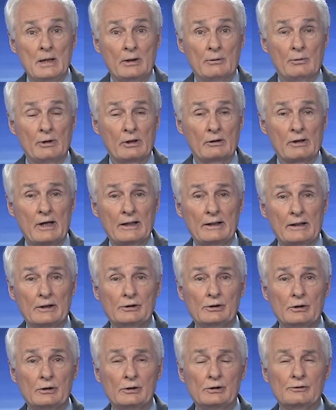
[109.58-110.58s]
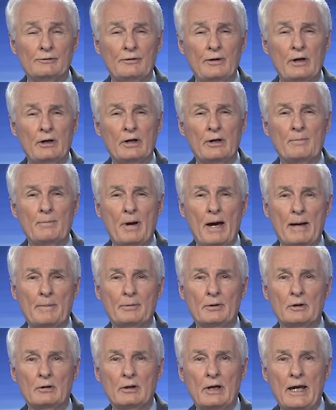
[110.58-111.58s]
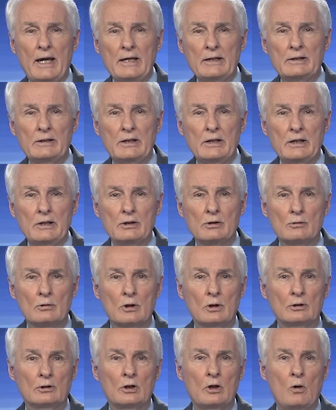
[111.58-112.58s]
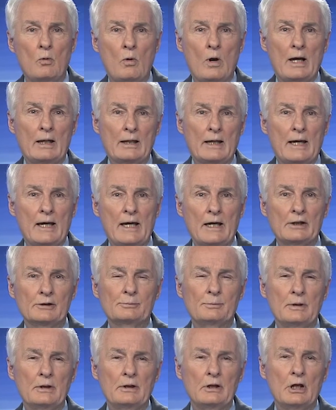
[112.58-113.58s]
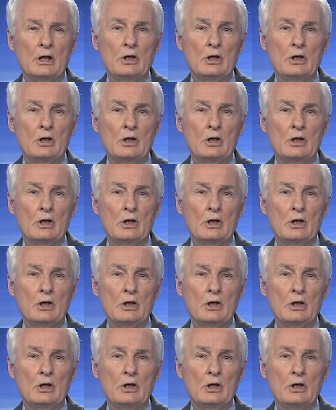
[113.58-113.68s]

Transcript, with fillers: The Rio Grande Zoo's very popular 18 year old koala has been